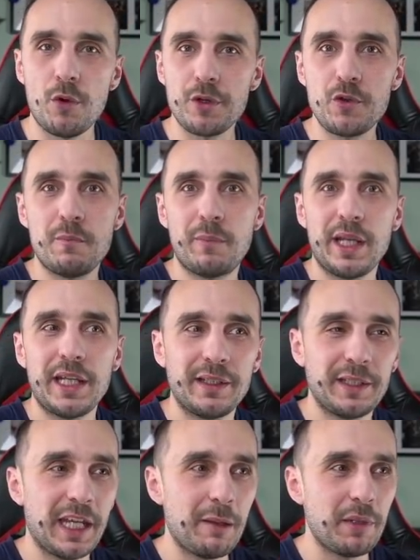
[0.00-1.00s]
you play the
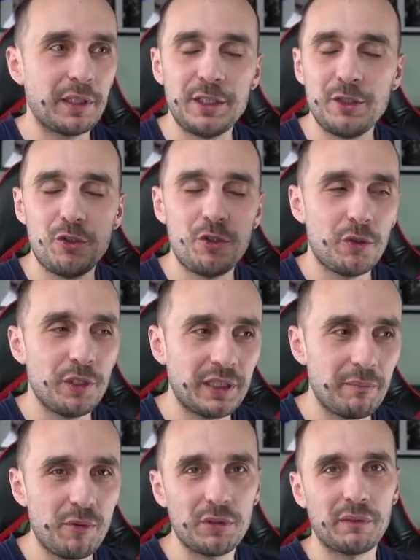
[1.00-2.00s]
game and enjoy the
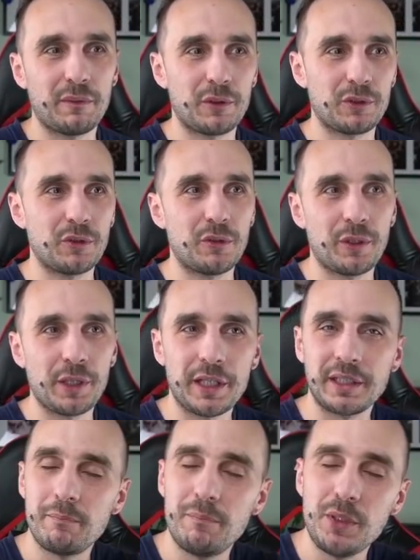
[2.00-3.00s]
beautiful story and
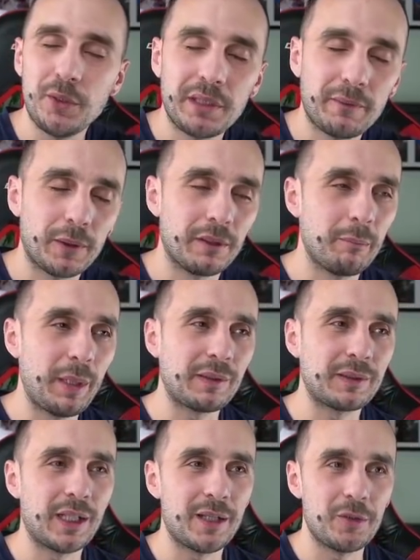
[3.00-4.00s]
the beautiful abyss
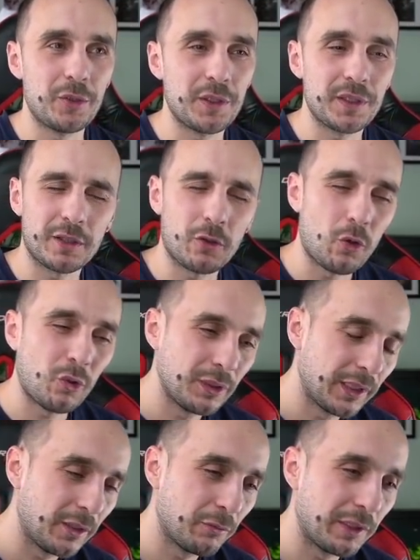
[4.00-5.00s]
dungeons and
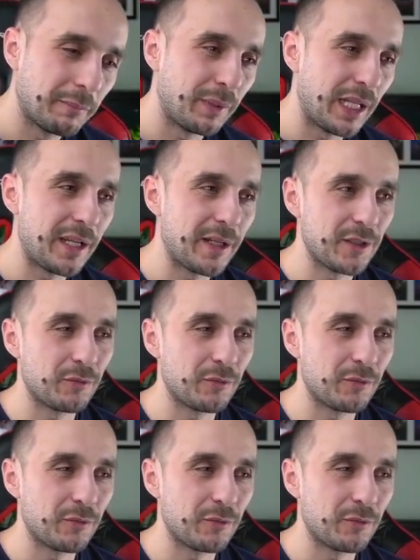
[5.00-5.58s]
content with players,